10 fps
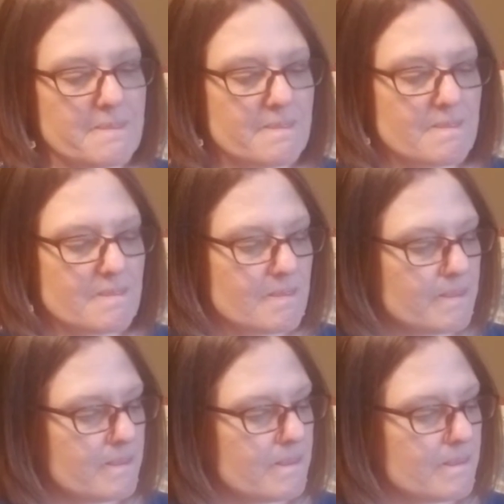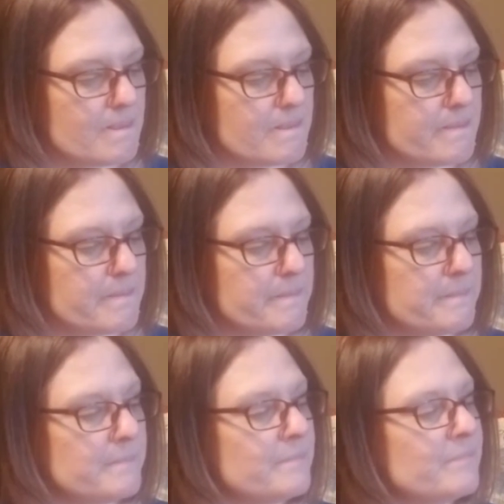
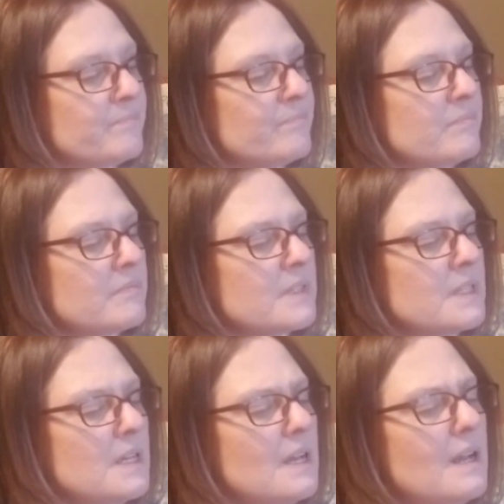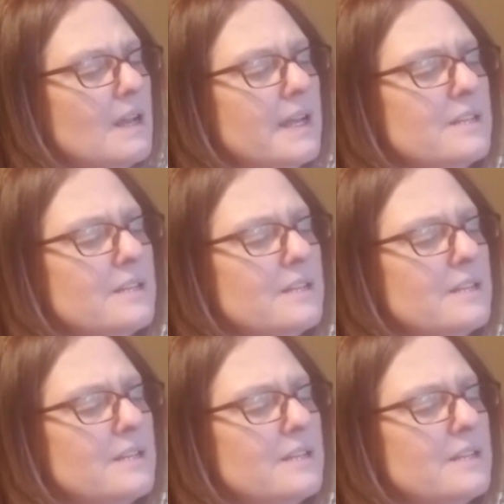I